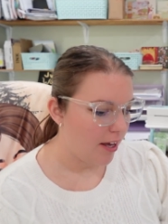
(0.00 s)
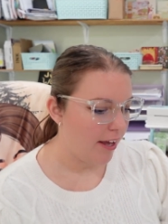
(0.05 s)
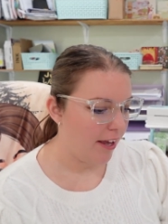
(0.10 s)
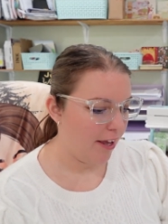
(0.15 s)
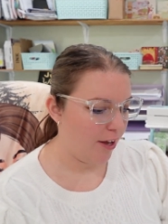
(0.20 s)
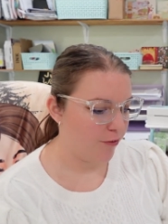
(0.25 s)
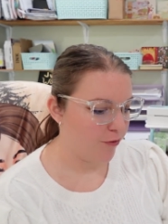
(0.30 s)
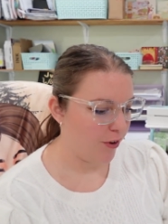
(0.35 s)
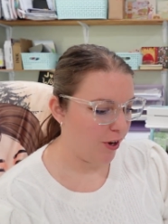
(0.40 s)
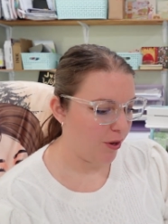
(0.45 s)

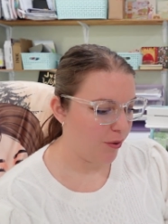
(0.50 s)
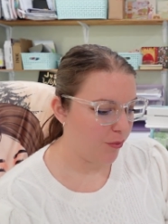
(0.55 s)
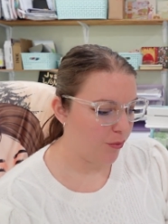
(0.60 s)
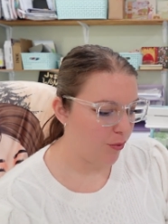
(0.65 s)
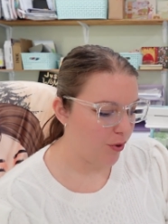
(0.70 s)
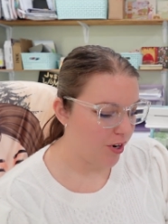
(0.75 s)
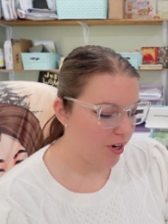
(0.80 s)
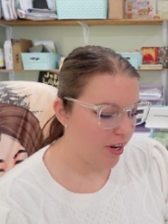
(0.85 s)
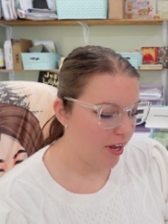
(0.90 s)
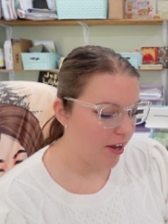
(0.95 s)
If I
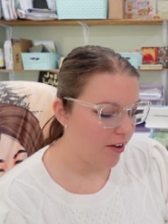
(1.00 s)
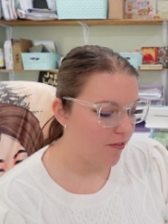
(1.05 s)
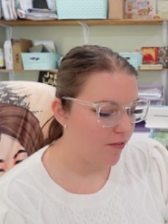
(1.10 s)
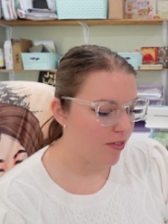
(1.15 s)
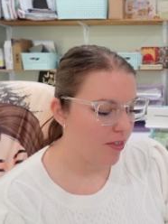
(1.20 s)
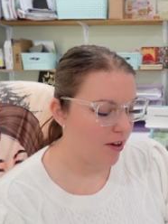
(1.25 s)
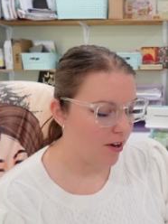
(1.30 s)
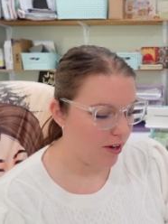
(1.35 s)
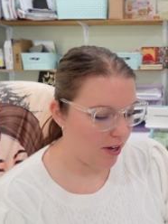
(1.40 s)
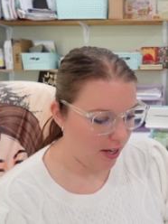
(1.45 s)
would have
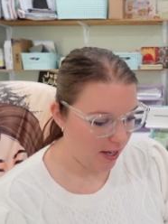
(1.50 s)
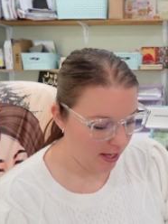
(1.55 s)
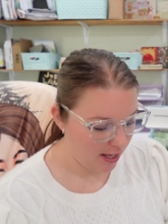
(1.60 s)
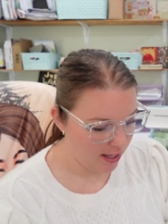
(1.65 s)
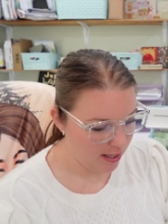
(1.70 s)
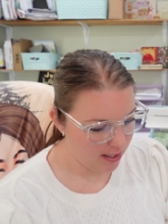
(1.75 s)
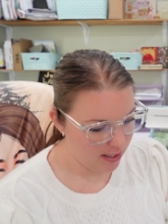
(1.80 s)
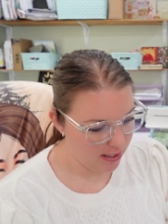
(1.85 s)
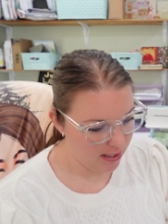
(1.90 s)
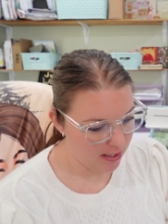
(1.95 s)
thought
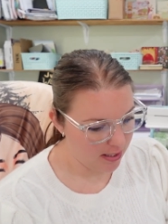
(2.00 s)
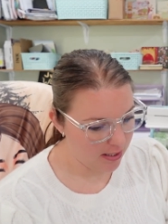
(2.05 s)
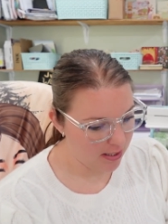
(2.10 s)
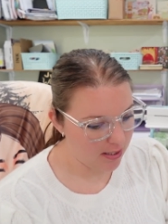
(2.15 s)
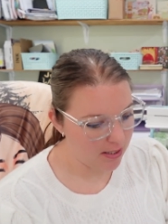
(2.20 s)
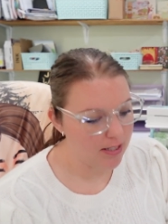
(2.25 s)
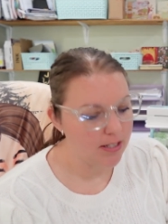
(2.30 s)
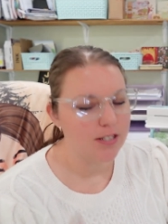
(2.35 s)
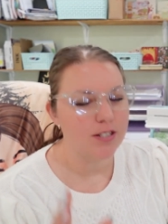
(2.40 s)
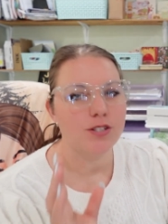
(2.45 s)
ahead
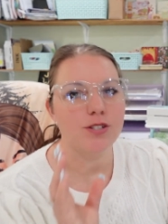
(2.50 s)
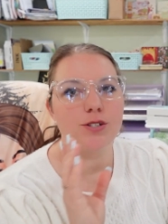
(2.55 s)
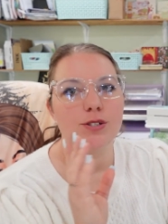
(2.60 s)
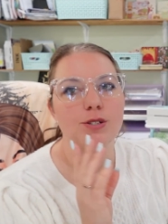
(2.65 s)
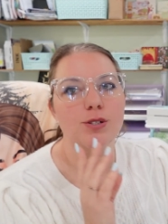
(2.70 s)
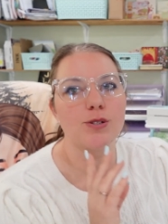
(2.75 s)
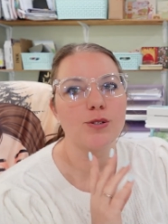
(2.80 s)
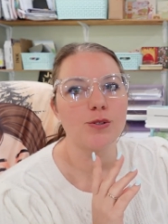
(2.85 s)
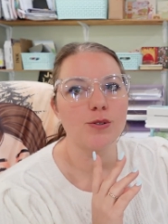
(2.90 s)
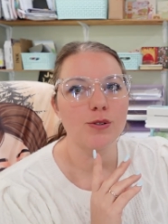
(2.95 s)

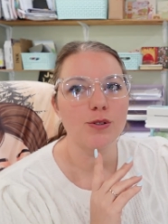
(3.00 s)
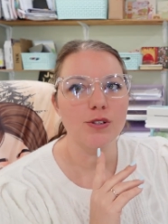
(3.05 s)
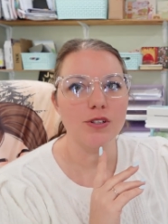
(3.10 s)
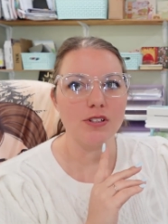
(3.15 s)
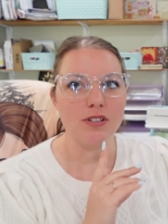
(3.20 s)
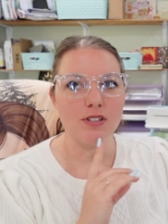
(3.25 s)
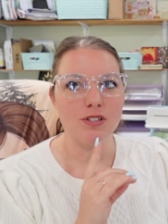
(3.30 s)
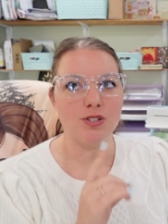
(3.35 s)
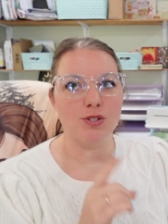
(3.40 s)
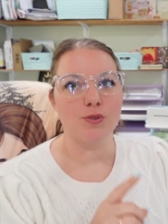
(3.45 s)
to
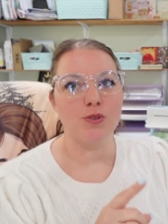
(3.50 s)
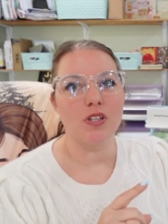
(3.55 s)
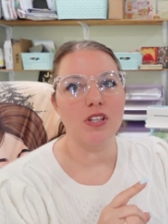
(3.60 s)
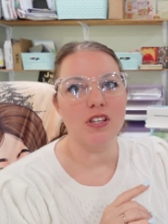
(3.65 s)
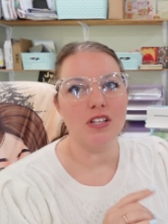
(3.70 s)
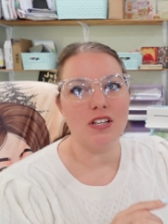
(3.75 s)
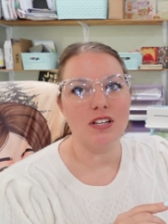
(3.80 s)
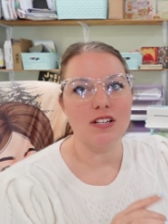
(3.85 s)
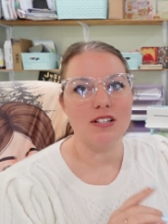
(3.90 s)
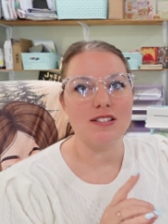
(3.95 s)
doing
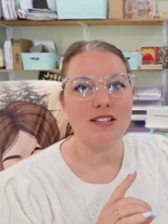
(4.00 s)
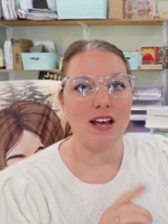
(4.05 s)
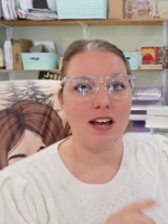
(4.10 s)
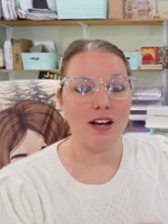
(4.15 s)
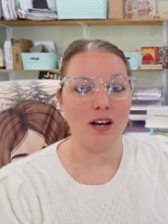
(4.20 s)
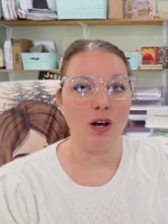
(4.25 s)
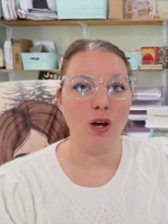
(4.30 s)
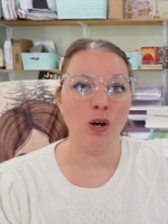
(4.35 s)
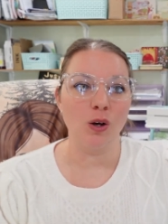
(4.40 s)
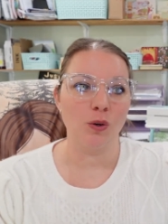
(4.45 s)
these
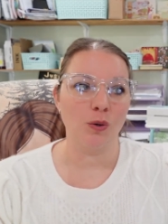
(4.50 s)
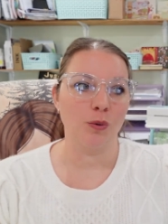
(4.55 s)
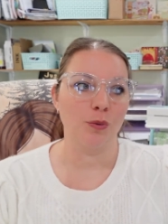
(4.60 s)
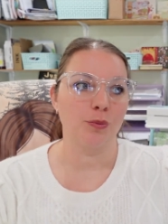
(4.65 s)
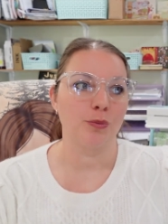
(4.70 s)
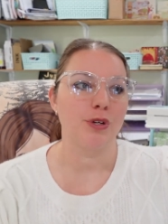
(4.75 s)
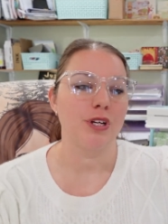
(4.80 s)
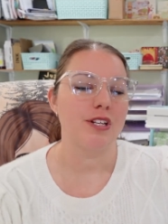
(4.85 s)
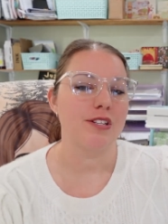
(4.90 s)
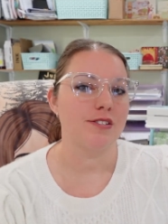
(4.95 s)
at
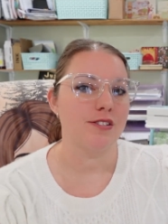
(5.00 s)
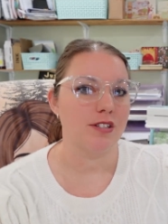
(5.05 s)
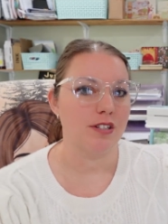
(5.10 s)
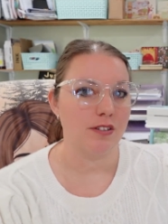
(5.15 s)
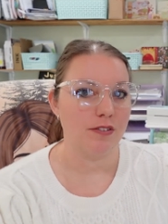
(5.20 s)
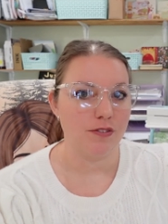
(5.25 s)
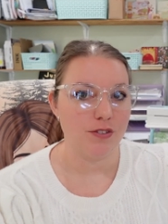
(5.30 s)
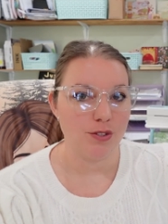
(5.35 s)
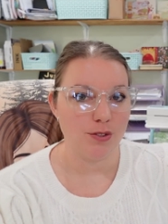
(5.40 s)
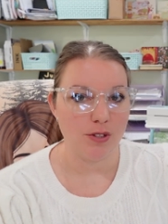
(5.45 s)
home
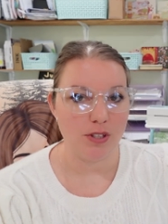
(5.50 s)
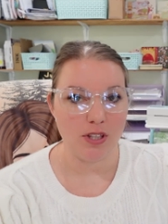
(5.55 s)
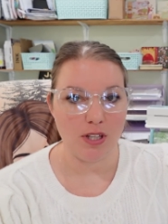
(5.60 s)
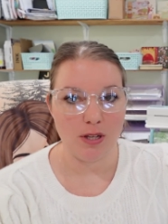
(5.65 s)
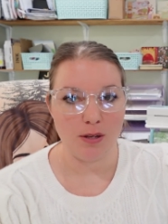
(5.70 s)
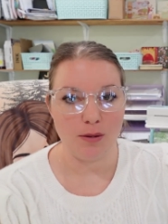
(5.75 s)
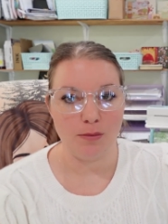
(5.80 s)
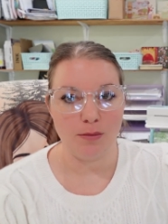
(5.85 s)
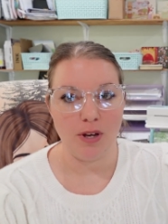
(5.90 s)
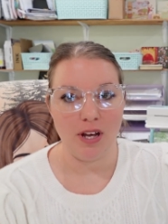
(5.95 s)
instead of doing
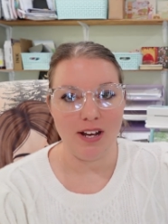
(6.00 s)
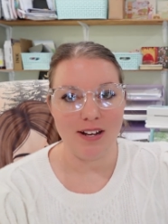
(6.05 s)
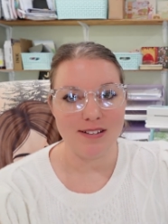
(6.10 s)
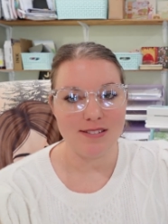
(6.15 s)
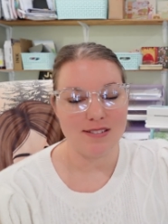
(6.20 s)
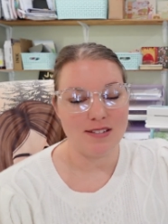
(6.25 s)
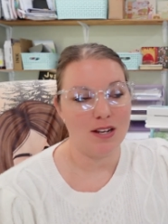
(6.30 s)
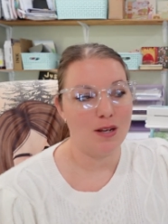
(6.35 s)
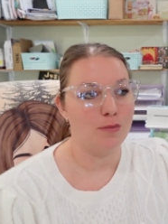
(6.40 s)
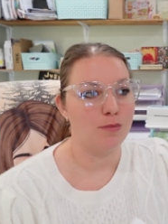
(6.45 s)
them at
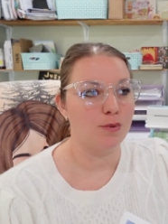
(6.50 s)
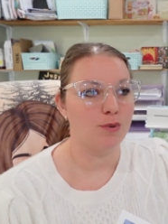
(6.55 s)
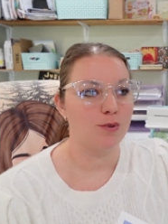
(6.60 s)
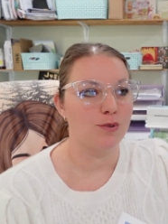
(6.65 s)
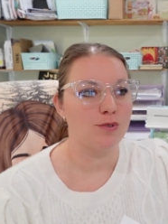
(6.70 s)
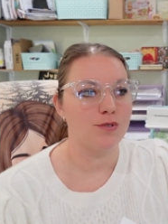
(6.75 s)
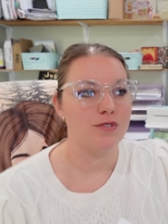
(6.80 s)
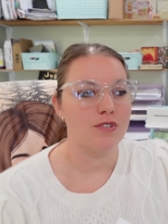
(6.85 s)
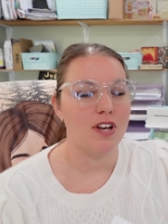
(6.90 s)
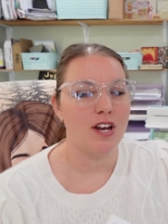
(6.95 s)

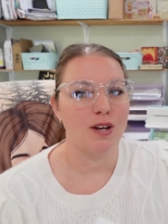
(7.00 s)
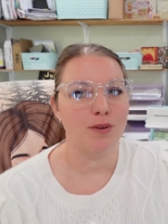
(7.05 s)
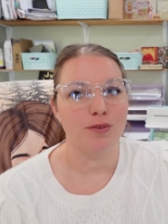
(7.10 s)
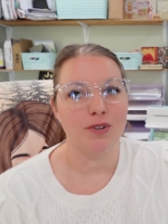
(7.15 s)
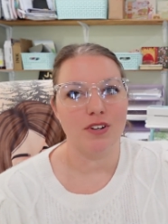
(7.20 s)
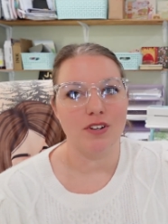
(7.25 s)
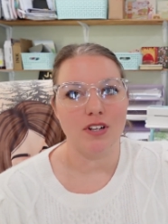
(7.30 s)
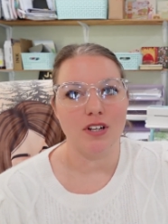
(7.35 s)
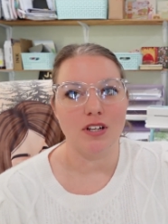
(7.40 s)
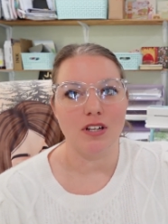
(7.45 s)
Staples, I would
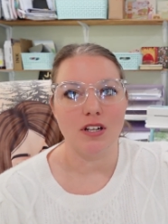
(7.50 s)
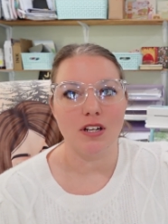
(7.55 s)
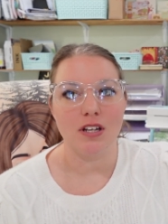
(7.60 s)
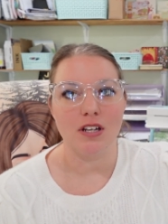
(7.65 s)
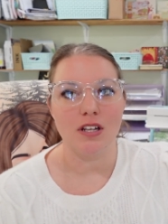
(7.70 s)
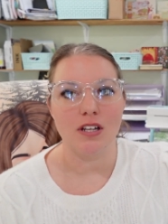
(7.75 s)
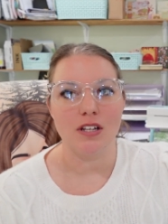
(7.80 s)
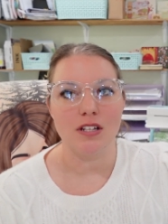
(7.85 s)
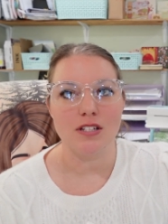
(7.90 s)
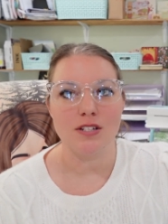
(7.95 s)
have done
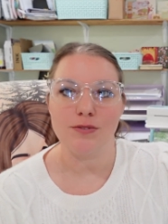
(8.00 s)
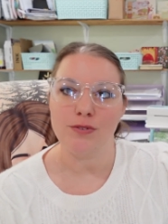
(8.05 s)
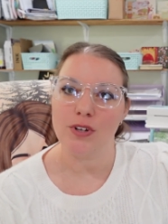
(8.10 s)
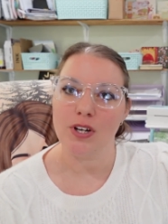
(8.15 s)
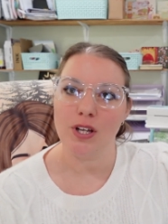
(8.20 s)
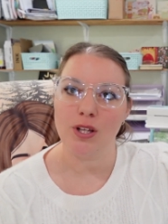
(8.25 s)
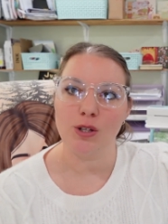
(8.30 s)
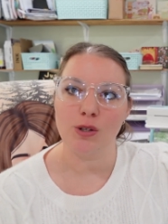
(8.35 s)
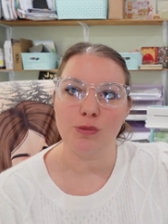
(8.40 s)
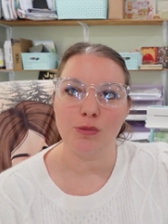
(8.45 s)
a different
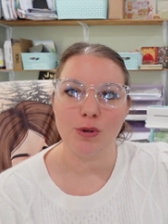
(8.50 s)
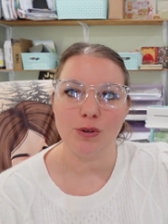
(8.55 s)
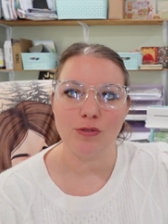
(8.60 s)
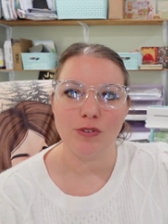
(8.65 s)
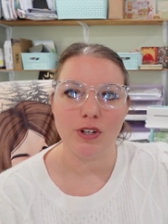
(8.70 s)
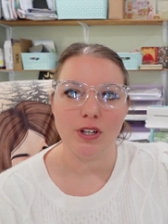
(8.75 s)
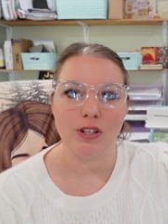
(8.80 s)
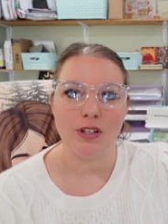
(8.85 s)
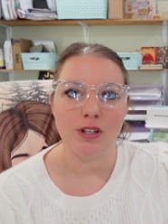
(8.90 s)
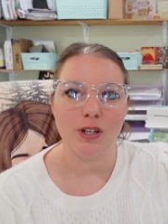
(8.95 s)
color
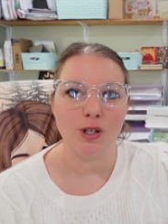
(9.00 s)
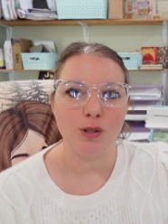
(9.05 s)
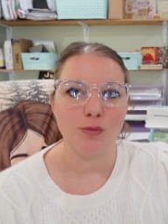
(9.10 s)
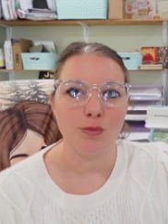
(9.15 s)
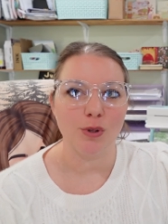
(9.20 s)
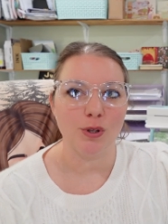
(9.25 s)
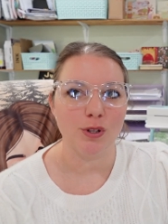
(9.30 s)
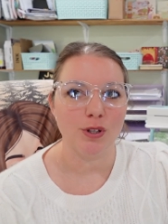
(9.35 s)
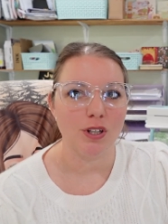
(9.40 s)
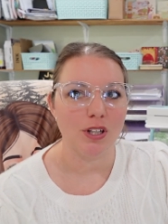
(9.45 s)
profile on
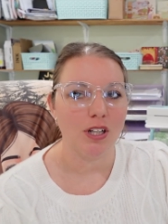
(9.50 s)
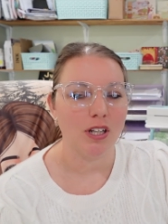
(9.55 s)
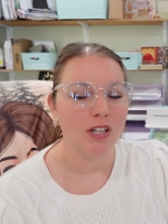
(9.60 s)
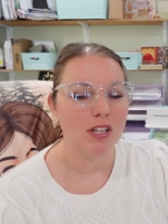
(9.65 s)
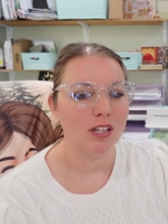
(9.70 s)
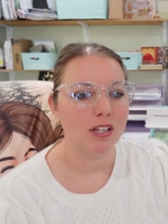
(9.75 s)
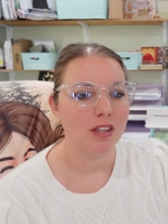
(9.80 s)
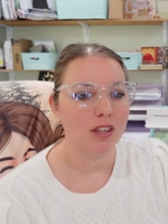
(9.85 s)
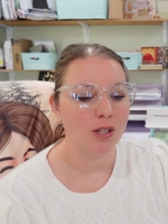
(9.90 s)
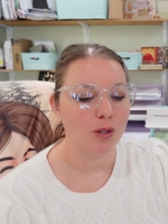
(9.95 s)
Procreate
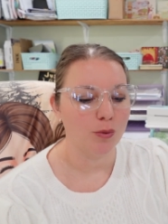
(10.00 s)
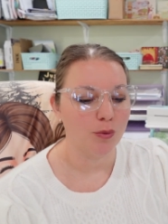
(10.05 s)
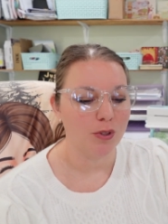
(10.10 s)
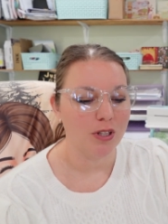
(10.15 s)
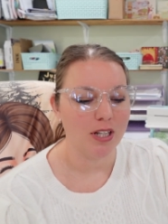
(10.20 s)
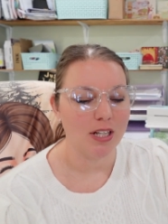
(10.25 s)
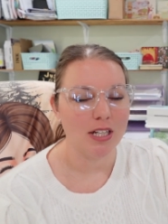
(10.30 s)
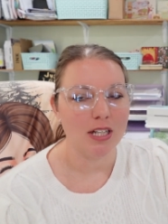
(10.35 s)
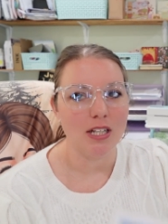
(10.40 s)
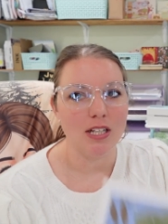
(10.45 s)
than
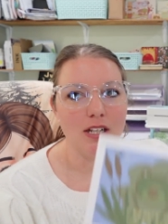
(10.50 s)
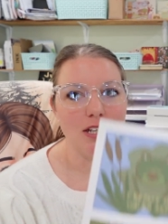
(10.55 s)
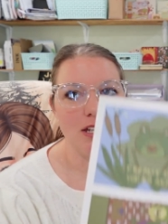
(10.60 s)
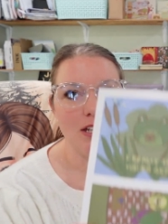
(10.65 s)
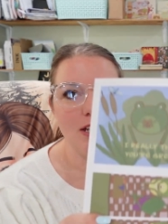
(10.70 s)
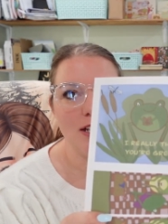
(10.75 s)
what I did,